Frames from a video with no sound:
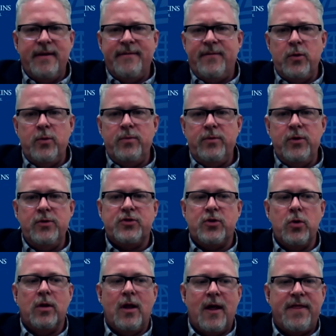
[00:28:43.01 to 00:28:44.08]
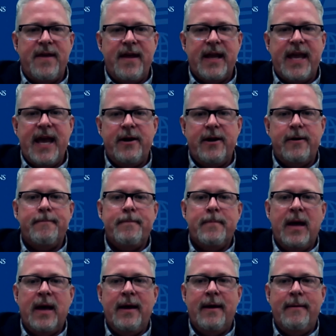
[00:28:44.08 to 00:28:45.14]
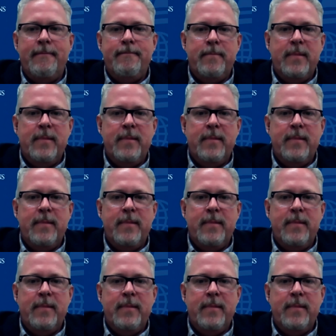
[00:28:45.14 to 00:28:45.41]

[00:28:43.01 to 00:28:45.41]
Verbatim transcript: If you use Google Authenticator uh,